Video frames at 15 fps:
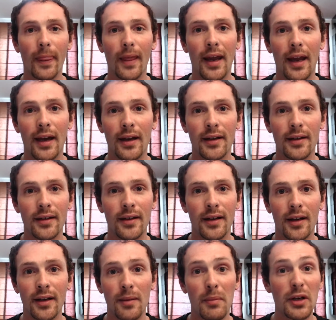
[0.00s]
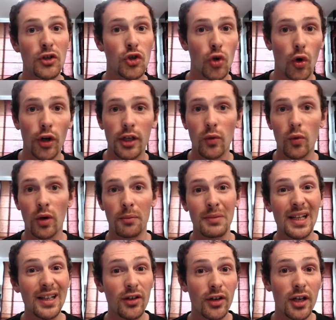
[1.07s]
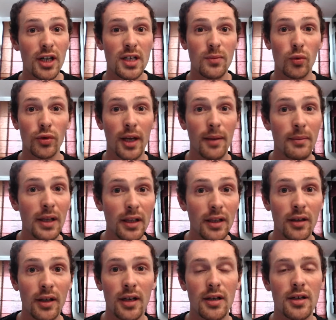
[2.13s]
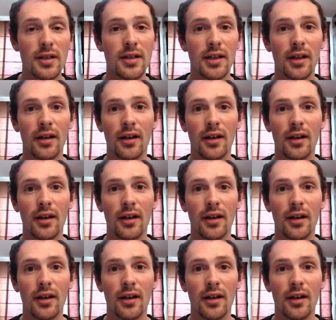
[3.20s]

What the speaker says: And the majority were millionaires, multimillionaires.